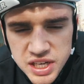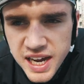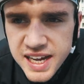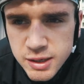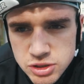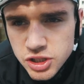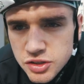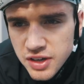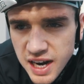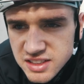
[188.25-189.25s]
But yeah, it was a
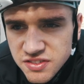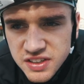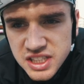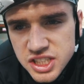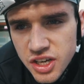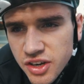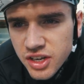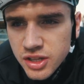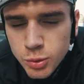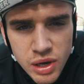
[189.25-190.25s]
good ride to finish on.
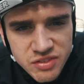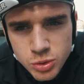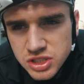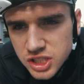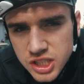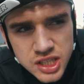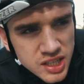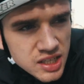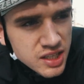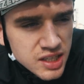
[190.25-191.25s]
The weather was good.
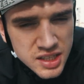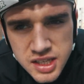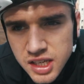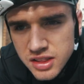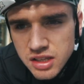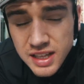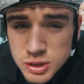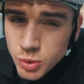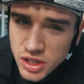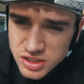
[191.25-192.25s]
The
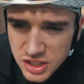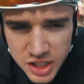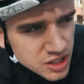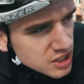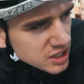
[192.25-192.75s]
legs weren't so good.